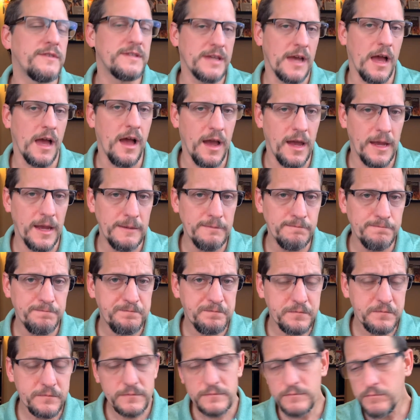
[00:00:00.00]
time
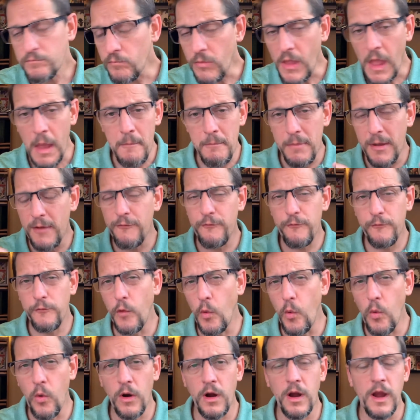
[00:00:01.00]

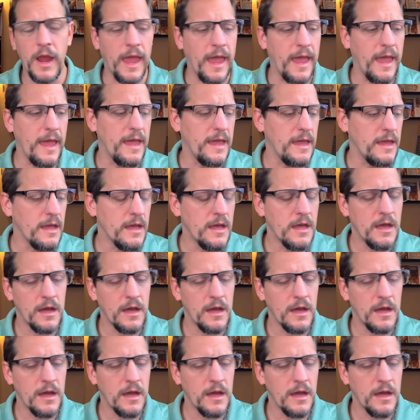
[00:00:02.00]
before a